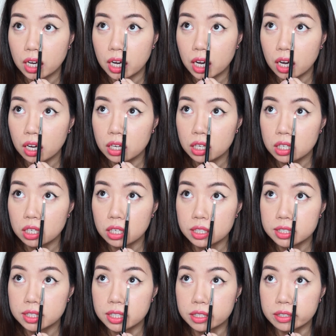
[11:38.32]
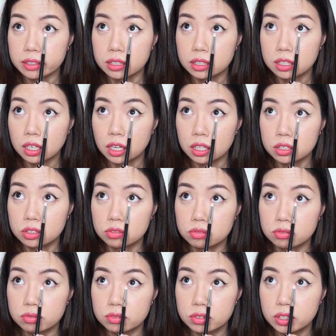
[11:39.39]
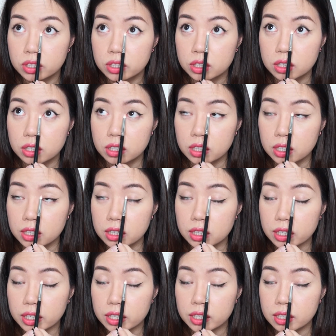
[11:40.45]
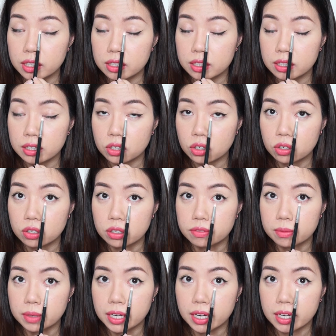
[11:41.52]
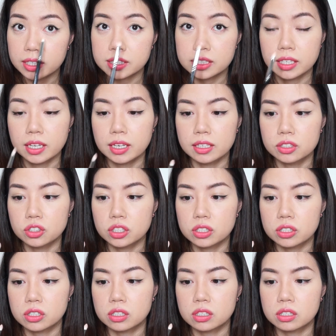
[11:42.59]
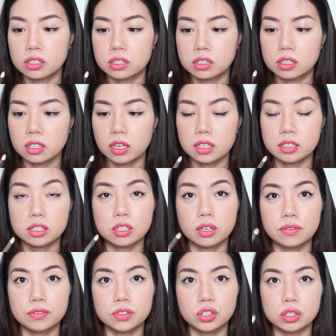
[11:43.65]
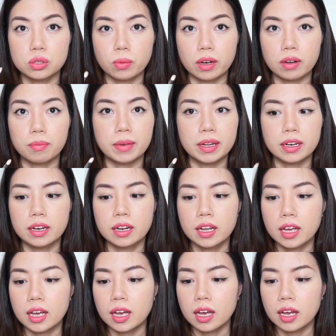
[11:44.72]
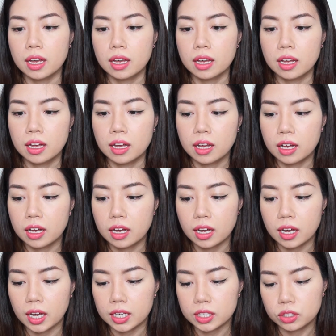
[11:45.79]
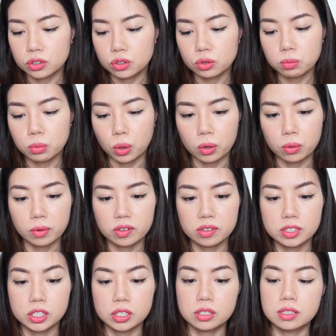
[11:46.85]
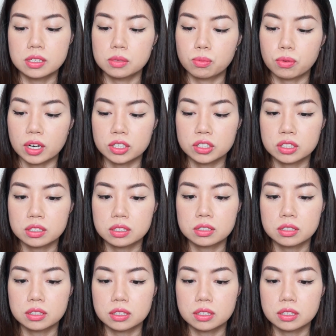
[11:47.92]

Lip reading: color, like in the inner corner of my eyes, and it serves just well. But I could do more with just this brush.